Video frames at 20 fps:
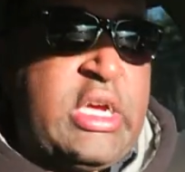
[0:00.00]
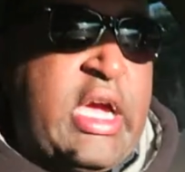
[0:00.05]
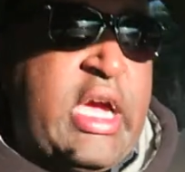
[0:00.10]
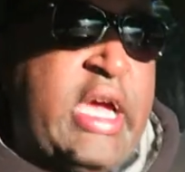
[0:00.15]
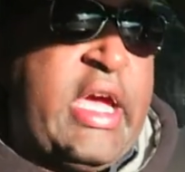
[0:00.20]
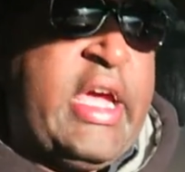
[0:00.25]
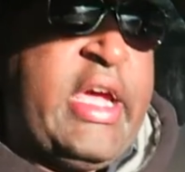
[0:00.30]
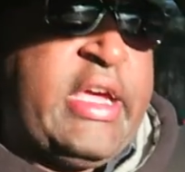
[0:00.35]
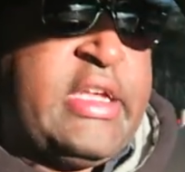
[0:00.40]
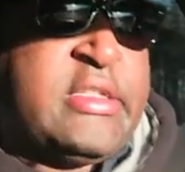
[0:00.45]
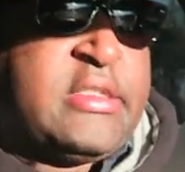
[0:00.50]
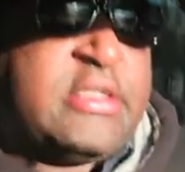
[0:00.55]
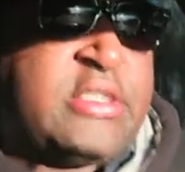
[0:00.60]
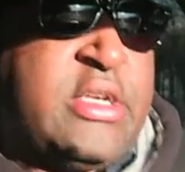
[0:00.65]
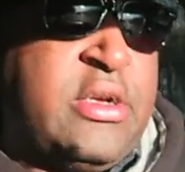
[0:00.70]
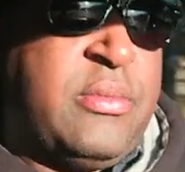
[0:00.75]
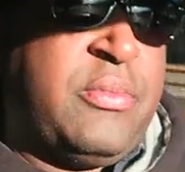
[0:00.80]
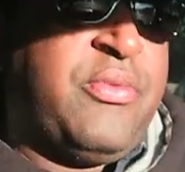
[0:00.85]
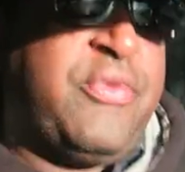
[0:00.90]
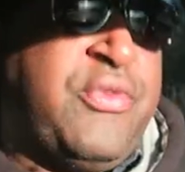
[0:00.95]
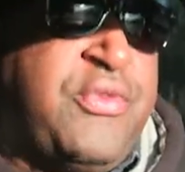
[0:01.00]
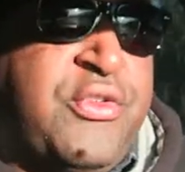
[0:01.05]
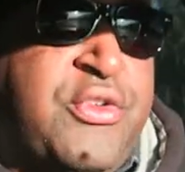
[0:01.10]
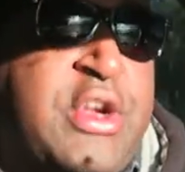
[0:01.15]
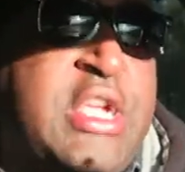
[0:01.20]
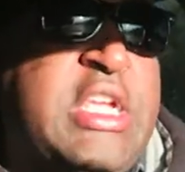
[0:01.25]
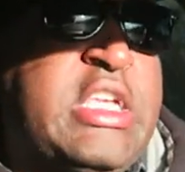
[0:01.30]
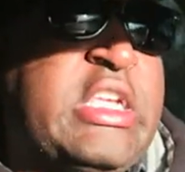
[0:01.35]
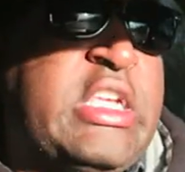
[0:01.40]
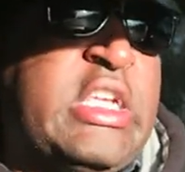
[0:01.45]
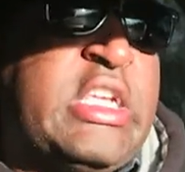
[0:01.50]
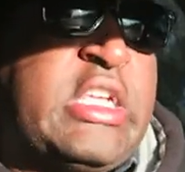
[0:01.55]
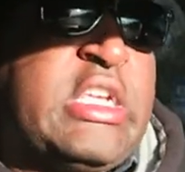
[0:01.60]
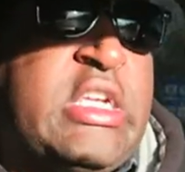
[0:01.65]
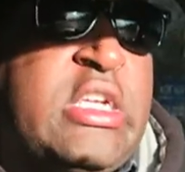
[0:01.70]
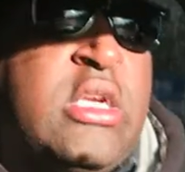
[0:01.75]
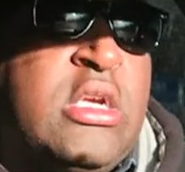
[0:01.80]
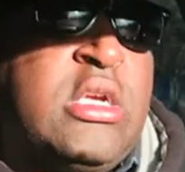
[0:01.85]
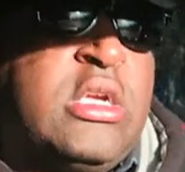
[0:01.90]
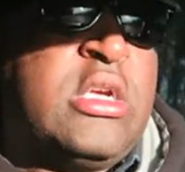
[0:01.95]
I had some
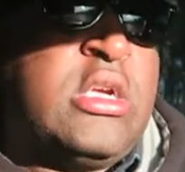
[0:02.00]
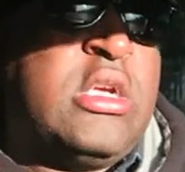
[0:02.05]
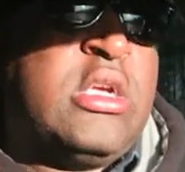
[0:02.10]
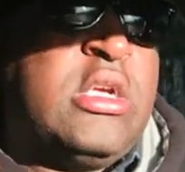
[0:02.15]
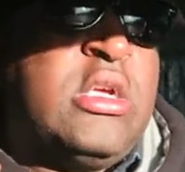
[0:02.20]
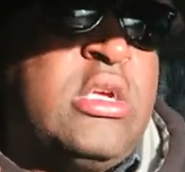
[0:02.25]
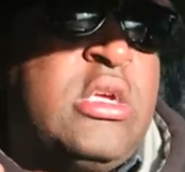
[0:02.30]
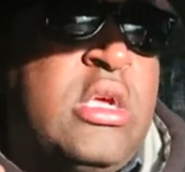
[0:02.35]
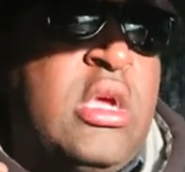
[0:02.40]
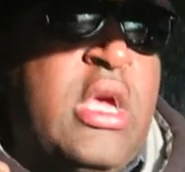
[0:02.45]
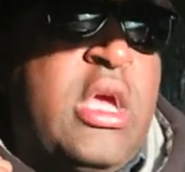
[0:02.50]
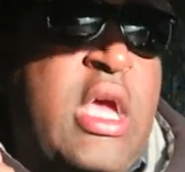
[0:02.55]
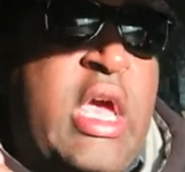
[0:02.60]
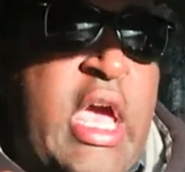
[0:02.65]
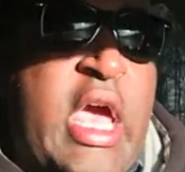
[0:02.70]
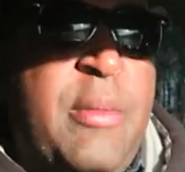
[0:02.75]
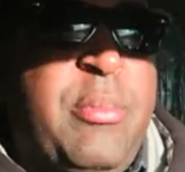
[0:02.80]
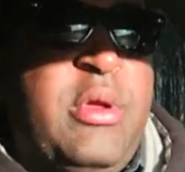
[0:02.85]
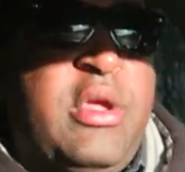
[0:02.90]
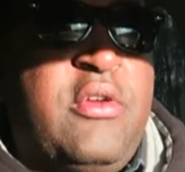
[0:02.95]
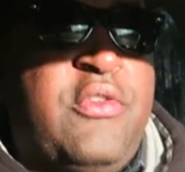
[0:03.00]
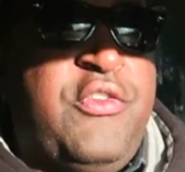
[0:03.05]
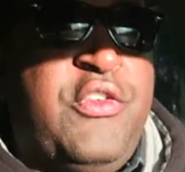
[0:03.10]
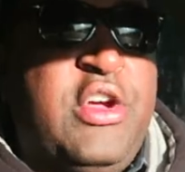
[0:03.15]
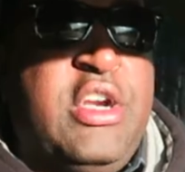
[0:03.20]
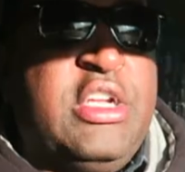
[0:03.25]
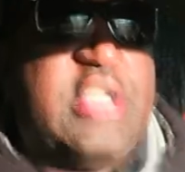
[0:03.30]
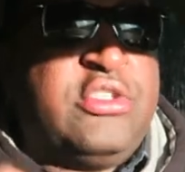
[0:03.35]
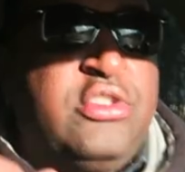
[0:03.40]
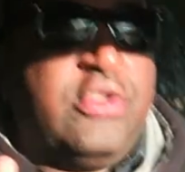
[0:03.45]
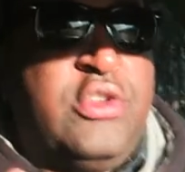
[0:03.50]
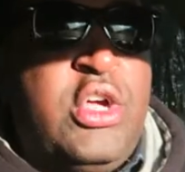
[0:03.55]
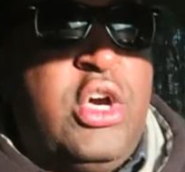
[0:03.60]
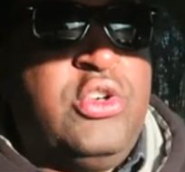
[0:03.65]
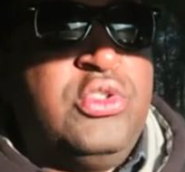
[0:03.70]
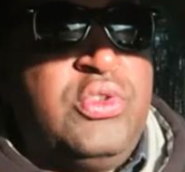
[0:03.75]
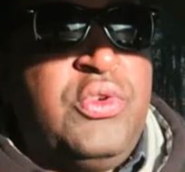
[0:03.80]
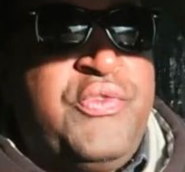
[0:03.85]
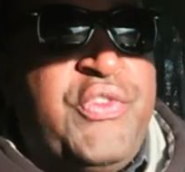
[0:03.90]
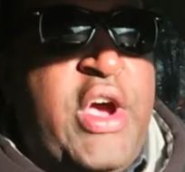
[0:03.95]
freaking epic footage. To
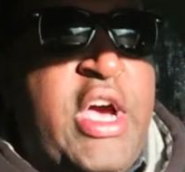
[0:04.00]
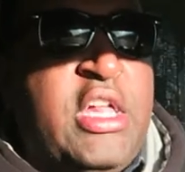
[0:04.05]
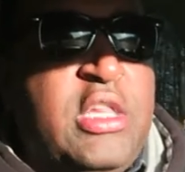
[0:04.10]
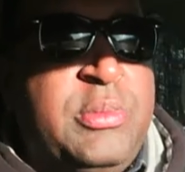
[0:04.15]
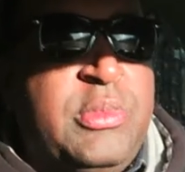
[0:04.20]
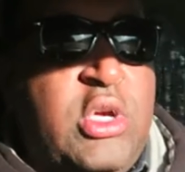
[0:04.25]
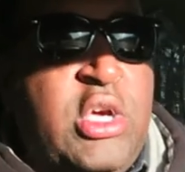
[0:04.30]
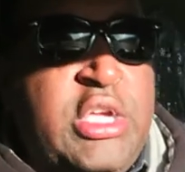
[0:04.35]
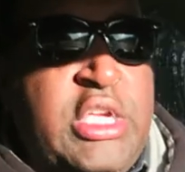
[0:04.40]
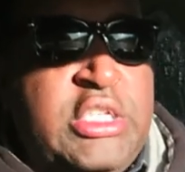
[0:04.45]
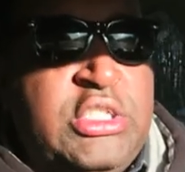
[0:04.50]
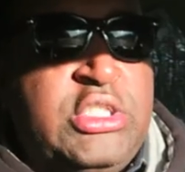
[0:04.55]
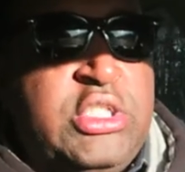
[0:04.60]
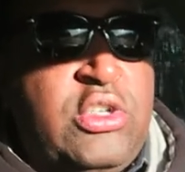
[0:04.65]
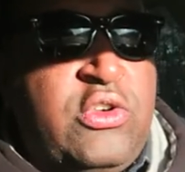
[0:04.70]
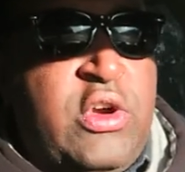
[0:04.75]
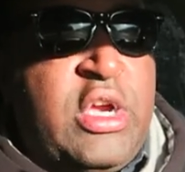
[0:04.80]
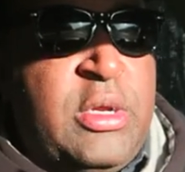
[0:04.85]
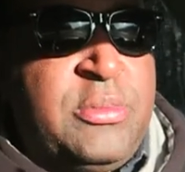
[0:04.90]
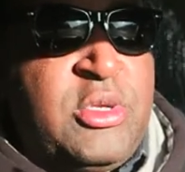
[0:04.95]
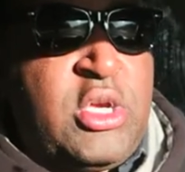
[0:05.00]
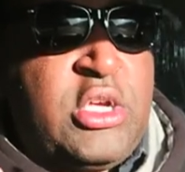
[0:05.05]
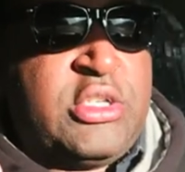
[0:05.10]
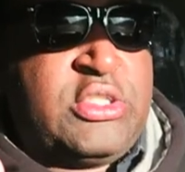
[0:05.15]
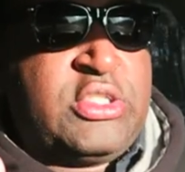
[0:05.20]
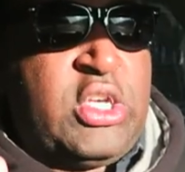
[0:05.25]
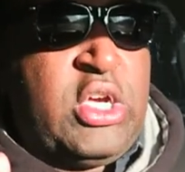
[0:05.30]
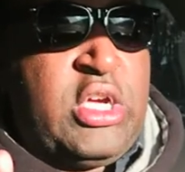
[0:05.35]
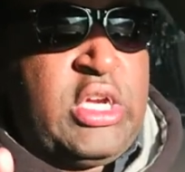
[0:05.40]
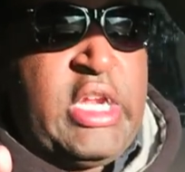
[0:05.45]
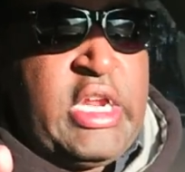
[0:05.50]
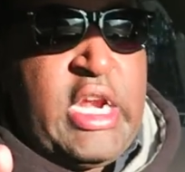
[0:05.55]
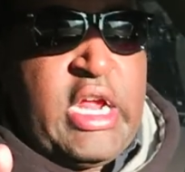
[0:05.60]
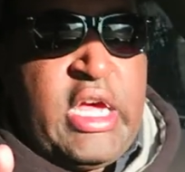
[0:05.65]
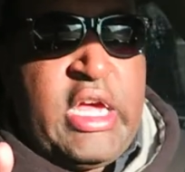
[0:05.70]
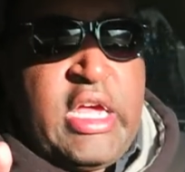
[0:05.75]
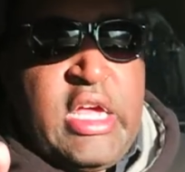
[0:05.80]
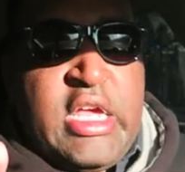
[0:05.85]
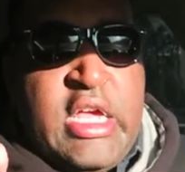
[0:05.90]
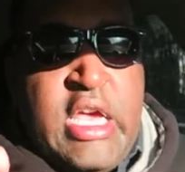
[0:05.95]
those who follow me on Instagram, y'all saw that
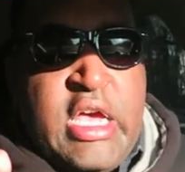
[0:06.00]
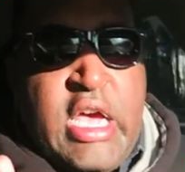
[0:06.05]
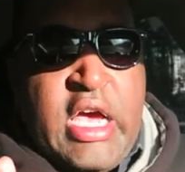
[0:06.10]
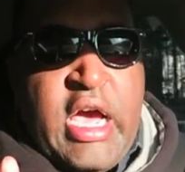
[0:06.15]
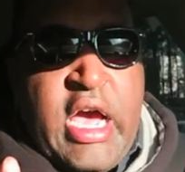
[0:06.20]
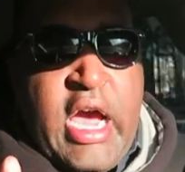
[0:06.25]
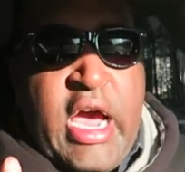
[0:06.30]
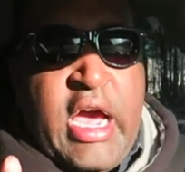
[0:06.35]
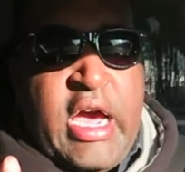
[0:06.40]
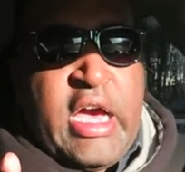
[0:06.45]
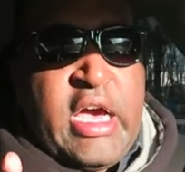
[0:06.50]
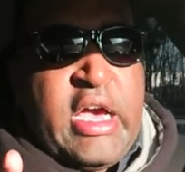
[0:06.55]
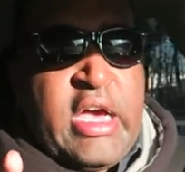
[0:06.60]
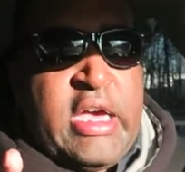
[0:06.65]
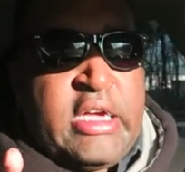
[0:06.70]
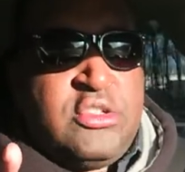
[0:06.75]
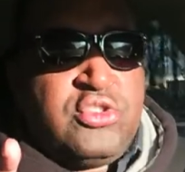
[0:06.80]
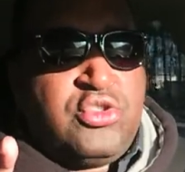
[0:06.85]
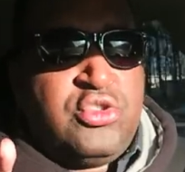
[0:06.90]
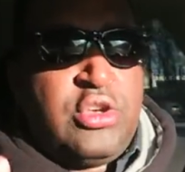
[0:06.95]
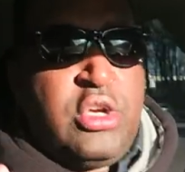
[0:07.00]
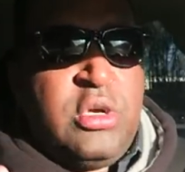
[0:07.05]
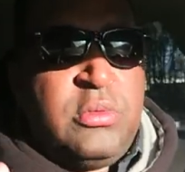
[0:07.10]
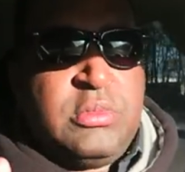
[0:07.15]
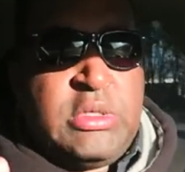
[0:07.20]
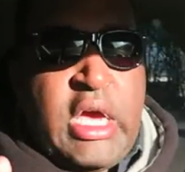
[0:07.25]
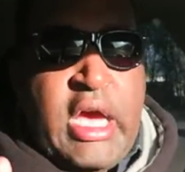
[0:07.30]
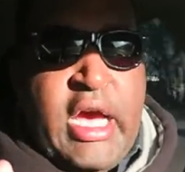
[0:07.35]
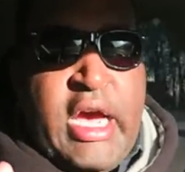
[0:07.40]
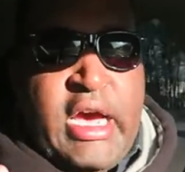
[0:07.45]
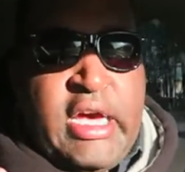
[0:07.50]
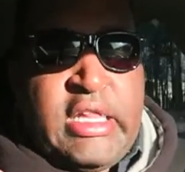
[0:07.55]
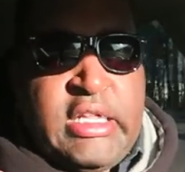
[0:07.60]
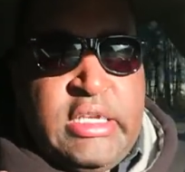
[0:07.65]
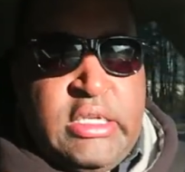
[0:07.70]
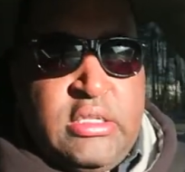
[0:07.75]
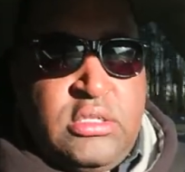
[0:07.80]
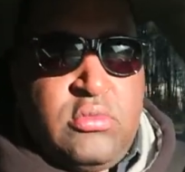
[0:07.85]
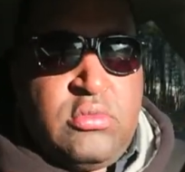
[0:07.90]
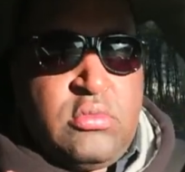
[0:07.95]
I, I trimmed the holly